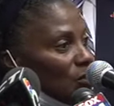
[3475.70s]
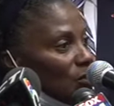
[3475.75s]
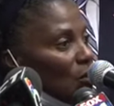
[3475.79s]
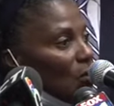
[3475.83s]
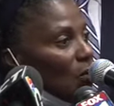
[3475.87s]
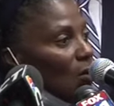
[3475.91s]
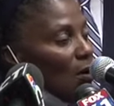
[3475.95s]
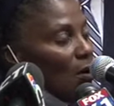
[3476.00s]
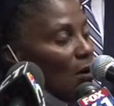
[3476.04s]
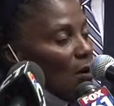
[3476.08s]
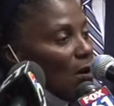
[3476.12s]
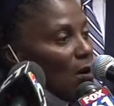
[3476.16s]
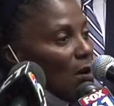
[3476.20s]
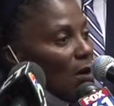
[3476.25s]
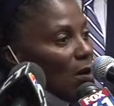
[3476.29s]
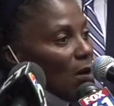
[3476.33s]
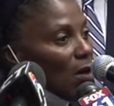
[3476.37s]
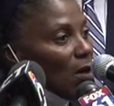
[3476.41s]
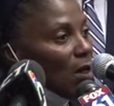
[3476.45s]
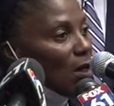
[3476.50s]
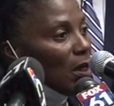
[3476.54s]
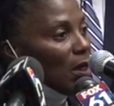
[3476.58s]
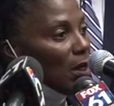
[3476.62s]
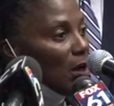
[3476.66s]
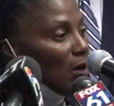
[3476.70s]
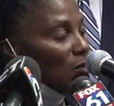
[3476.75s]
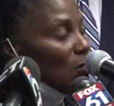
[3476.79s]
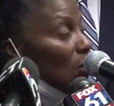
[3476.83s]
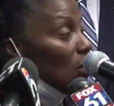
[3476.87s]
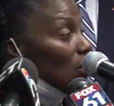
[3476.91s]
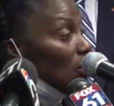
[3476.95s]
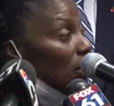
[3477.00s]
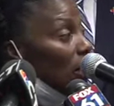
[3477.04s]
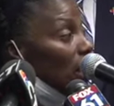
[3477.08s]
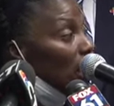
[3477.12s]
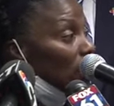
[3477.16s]
so-called,
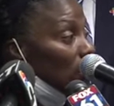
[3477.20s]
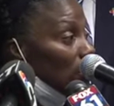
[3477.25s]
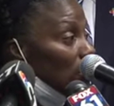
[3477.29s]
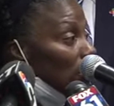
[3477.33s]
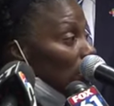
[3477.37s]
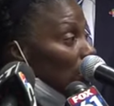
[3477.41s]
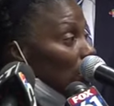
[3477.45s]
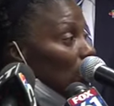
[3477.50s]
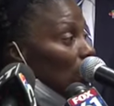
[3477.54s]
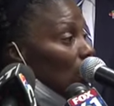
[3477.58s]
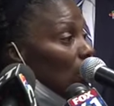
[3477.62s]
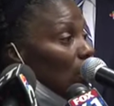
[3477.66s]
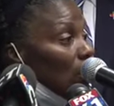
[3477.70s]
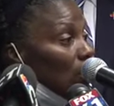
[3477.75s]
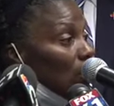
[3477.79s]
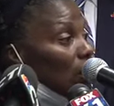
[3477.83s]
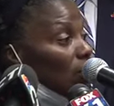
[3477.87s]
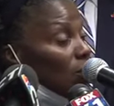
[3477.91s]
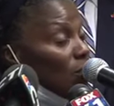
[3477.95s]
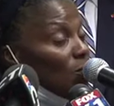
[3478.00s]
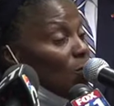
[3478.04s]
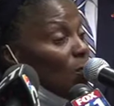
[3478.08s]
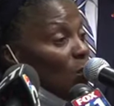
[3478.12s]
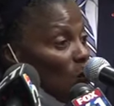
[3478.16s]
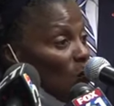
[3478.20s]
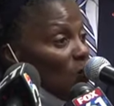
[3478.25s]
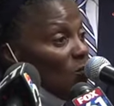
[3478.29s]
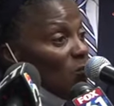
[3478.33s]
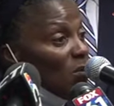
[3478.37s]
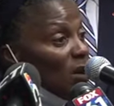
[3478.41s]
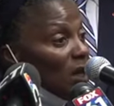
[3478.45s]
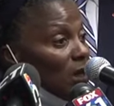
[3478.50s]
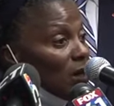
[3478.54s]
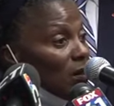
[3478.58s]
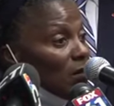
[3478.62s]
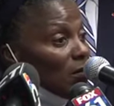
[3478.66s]
well, not the so-called, the
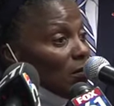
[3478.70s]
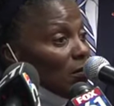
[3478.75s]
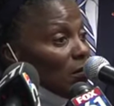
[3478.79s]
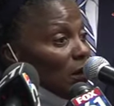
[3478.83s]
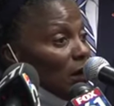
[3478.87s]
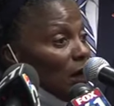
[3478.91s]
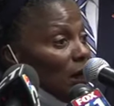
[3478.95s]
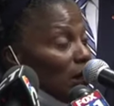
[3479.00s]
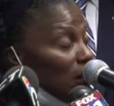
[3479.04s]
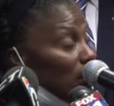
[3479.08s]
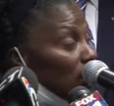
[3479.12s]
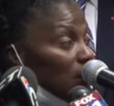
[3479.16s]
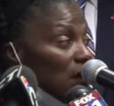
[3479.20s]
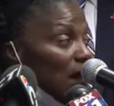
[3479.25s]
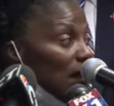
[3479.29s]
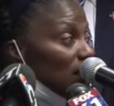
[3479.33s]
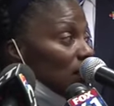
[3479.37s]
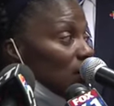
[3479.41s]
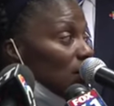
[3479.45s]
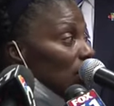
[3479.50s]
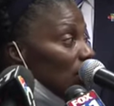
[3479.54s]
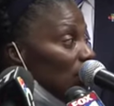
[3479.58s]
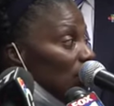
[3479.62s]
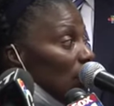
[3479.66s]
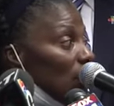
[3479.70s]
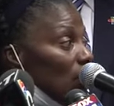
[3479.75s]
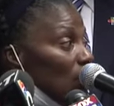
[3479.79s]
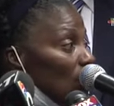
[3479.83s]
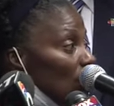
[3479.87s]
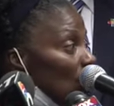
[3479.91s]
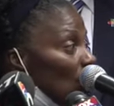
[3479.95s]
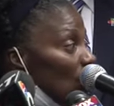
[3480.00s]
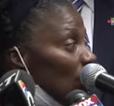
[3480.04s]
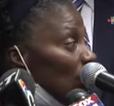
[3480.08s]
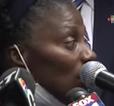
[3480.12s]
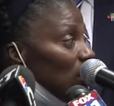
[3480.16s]
movement, and this has to be a
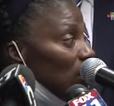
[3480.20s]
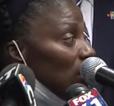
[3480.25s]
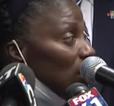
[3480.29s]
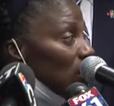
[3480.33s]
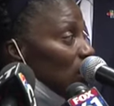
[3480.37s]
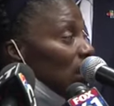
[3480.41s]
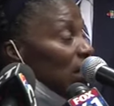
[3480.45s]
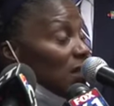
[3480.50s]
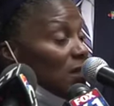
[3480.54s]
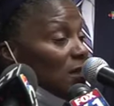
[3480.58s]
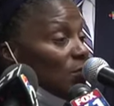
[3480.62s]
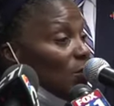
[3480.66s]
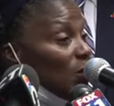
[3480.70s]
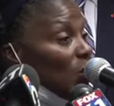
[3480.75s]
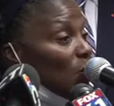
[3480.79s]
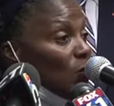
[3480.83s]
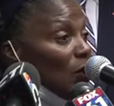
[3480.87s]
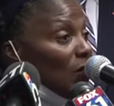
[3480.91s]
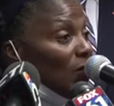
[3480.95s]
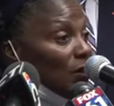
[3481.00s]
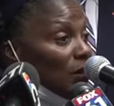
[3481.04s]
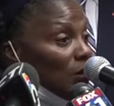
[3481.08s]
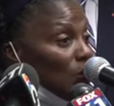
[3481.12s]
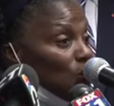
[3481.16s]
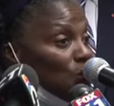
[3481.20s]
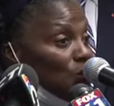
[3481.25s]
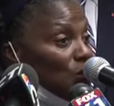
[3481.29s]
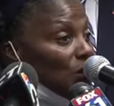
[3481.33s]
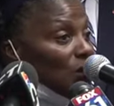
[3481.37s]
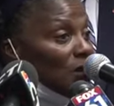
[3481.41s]
movement, this has to be a revolution,